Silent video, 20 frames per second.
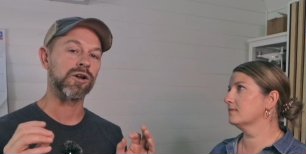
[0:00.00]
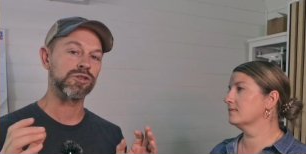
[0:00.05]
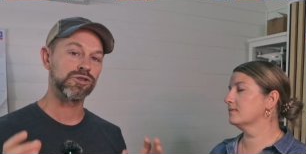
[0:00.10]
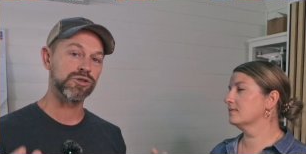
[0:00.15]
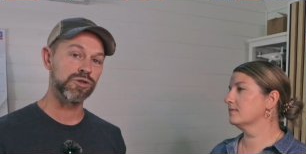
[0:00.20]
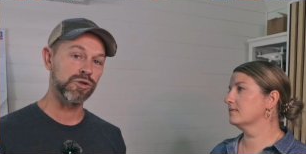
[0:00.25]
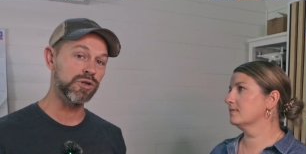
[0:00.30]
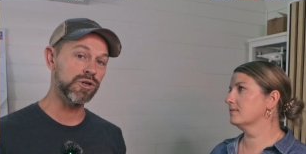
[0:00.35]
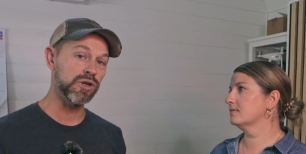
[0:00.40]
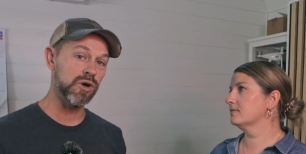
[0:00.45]
Speaker 1: our
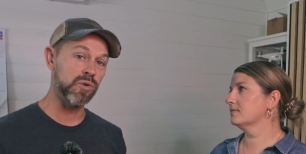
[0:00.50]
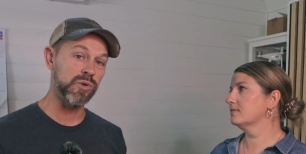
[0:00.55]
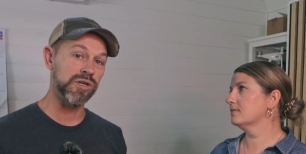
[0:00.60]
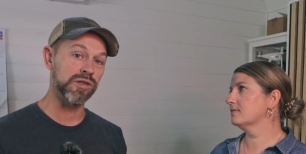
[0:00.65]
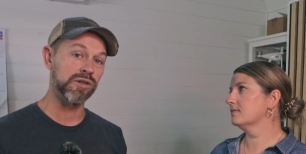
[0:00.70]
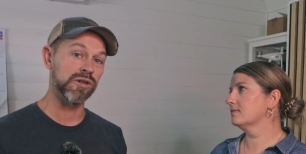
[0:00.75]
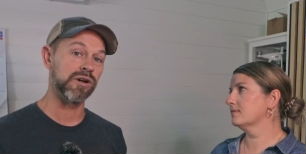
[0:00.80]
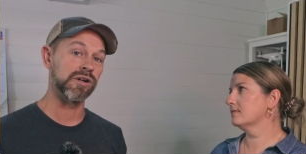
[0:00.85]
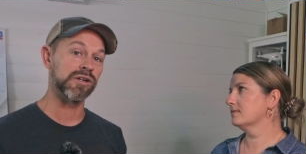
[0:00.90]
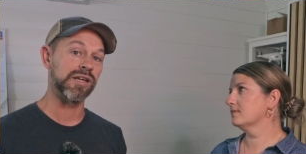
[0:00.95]
studio, we
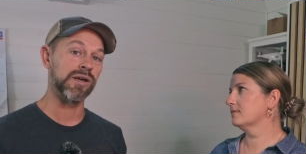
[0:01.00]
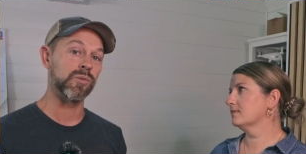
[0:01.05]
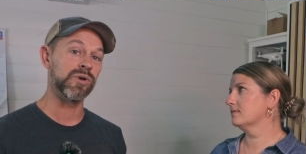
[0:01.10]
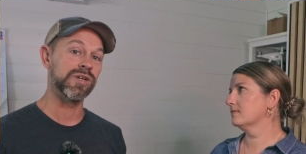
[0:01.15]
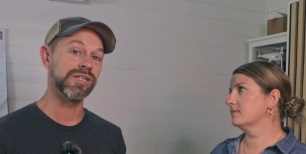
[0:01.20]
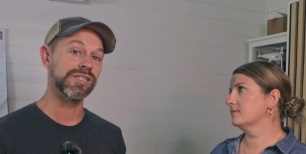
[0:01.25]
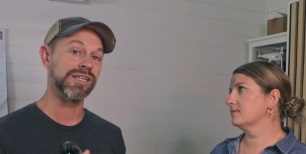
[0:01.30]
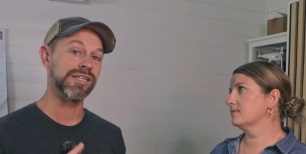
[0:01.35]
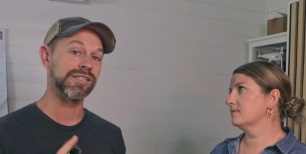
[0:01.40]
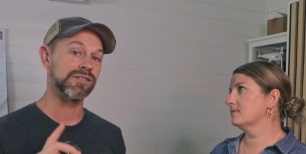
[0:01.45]
learned and
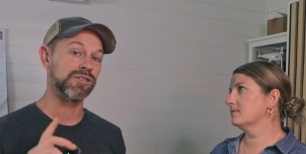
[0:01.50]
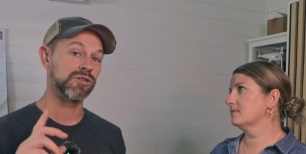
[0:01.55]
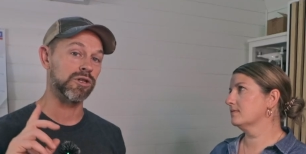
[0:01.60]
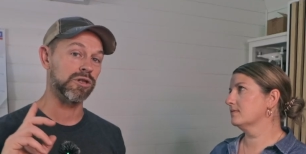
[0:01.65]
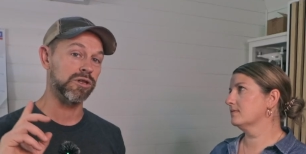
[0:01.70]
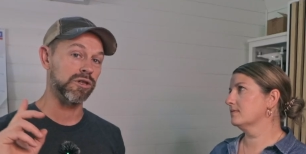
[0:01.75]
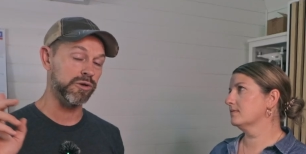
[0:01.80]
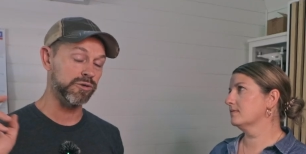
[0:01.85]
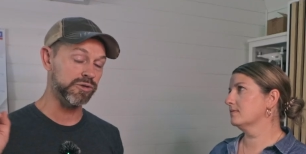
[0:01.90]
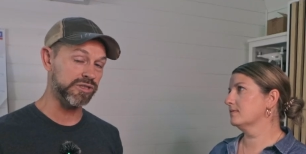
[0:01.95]
we did
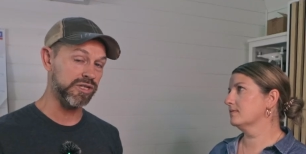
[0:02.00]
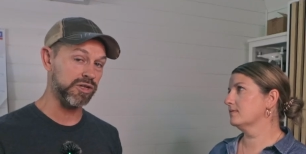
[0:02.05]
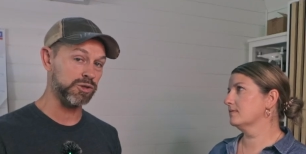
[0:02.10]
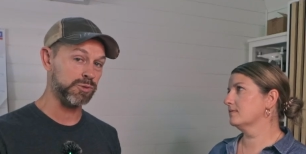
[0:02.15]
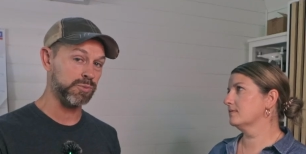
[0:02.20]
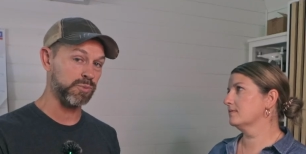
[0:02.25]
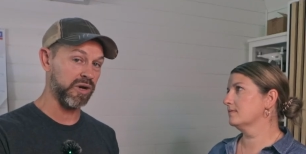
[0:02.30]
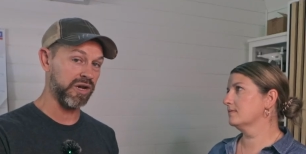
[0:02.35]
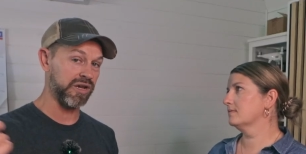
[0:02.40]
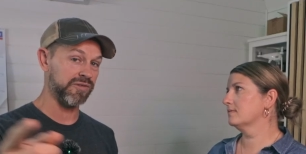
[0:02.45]
closed cell
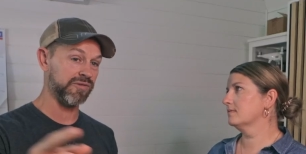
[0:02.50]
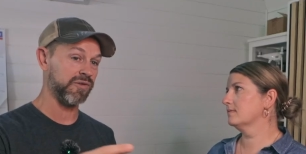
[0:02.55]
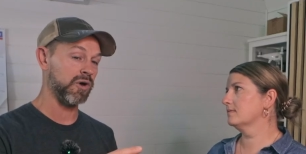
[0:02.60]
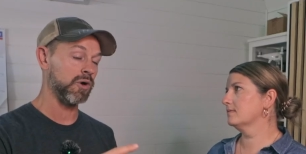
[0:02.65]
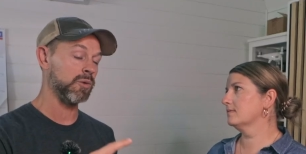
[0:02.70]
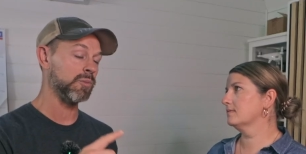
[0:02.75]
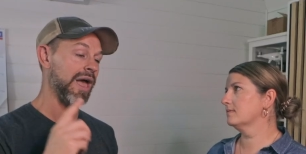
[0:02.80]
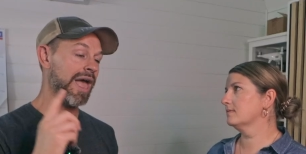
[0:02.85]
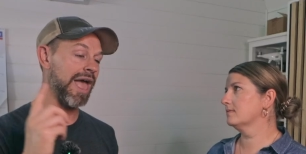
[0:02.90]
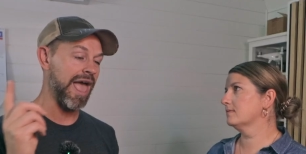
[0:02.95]
spray
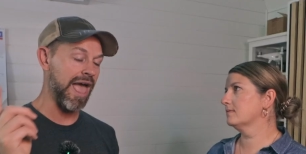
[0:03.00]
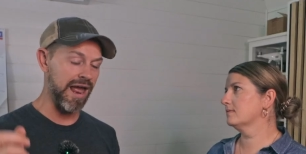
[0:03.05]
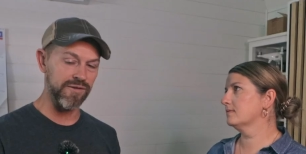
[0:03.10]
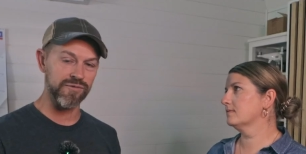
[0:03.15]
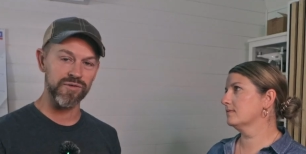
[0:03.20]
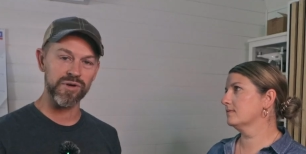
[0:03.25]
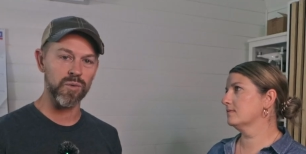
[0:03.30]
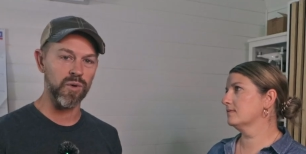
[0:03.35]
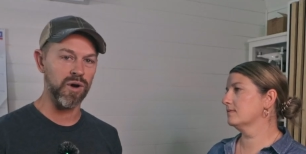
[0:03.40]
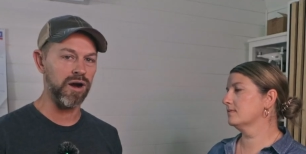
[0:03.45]
foam
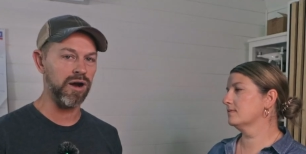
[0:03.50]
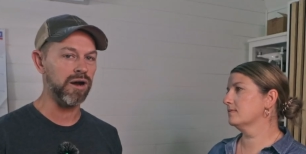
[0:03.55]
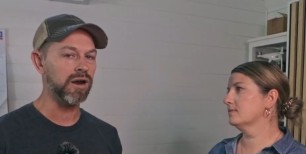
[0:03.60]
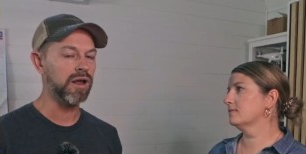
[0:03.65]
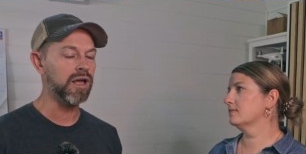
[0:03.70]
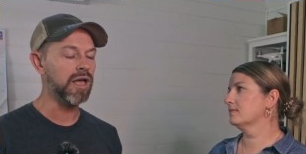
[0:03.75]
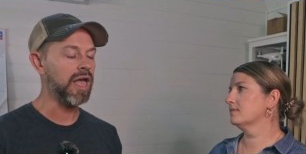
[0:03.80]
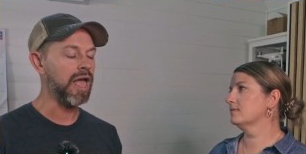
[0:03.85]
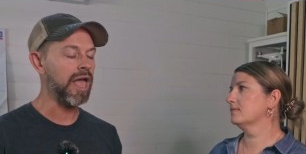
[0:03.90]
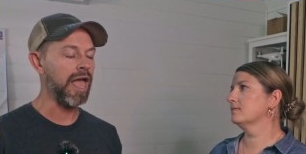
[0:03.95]

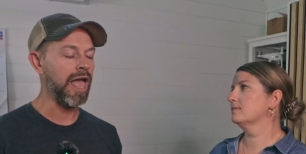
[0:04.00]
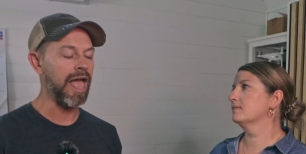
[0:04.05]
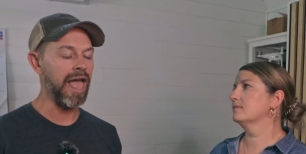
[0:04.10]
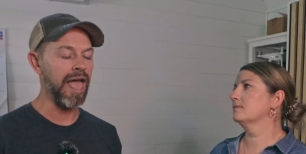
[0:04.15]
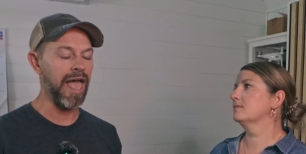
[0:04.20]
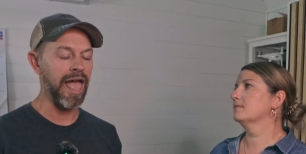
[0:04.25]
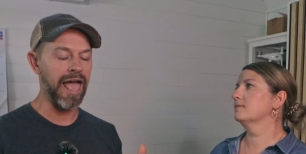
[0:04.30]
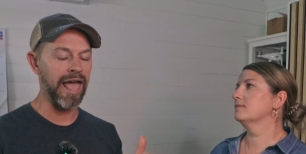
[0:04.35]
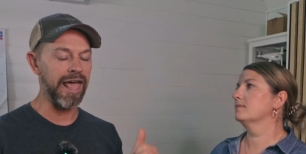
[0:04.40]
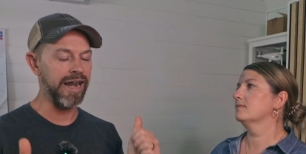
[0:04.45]
everywhere,
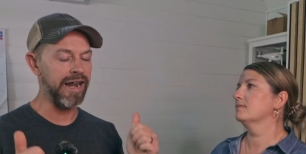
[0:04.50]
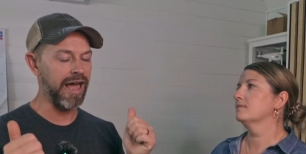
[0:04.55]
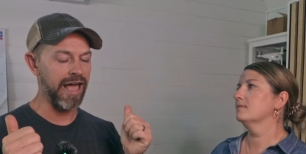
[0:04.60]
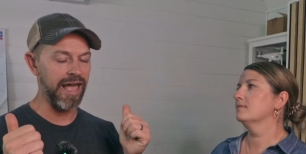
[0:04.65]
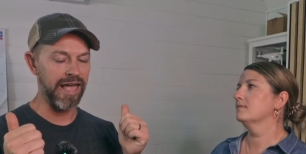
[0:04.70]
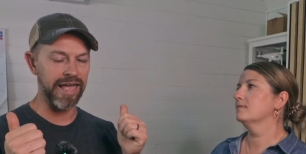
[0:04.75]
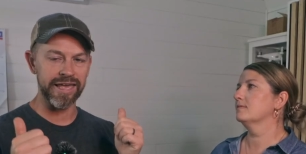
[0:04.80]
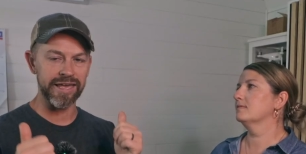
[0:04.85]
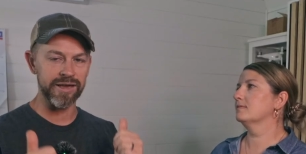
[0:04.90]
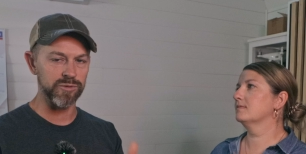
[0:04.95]
and
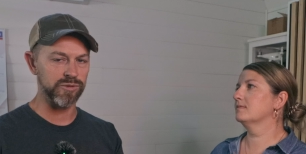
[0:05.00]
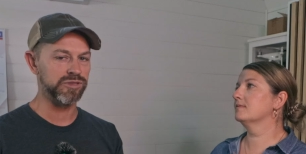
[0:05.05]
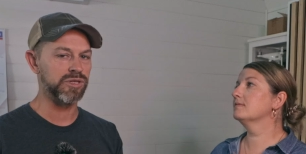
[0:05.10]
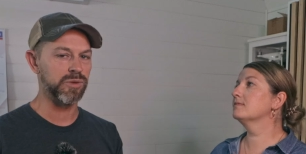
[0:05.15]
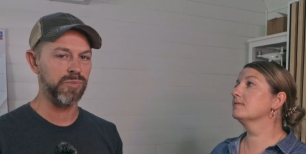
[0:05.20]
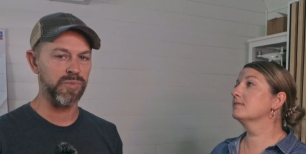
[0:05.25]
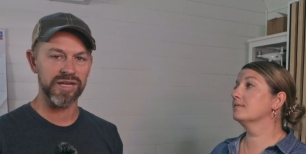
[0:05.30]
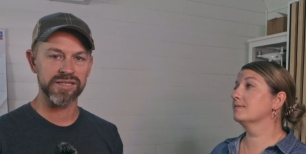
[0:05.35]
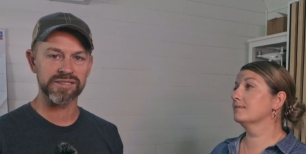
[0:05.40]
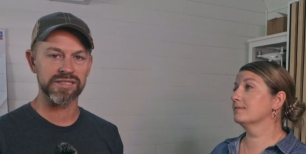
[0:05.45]
it was
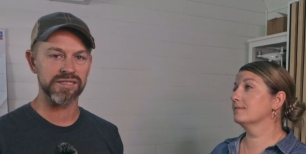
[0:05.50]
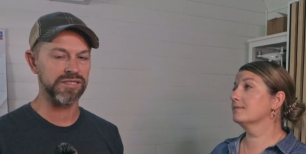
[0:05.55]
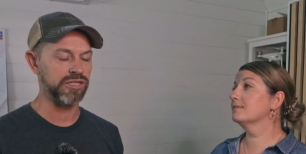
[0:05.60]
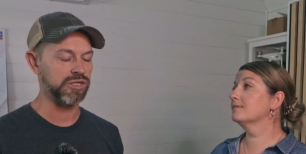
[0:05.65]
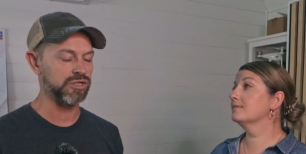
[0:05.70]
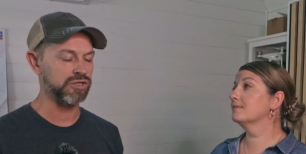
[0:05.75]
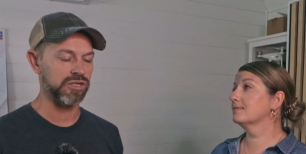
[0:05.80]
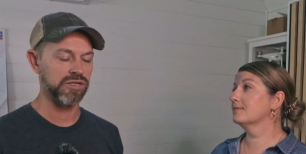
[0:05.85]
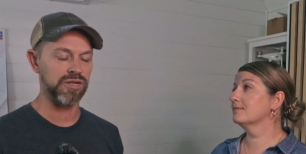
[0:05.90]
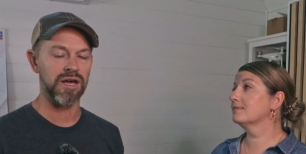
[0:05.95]
the mm. best
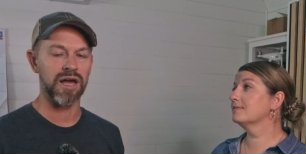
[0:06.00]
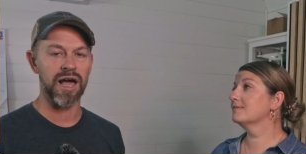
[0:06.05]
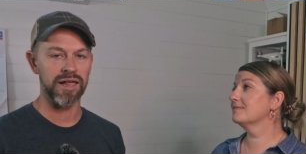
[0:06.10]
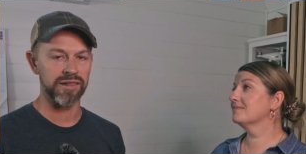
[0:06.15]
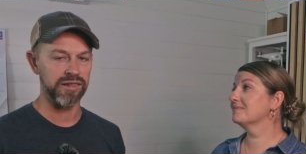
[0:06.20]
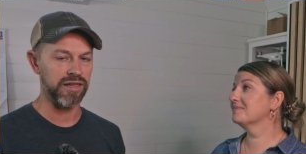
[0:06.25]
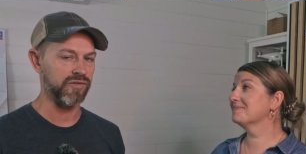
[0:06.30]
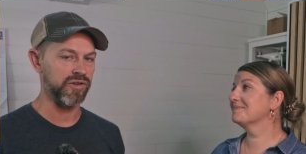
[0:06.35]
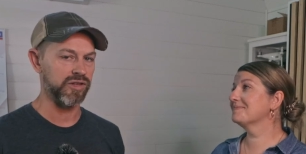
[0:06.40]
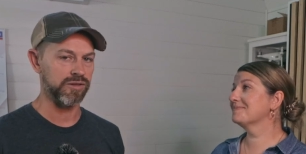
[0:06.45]
decision. I
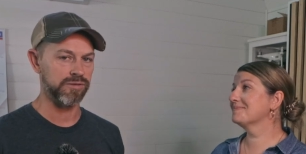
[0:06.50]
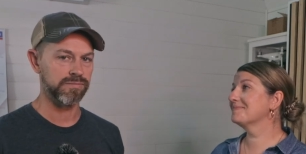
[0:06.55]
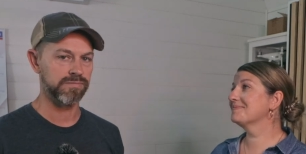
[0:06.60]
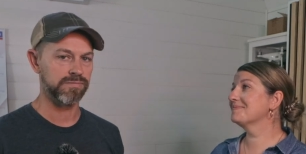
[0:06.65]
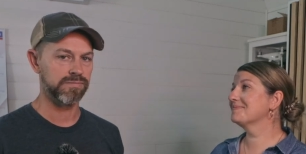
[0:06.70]
love it.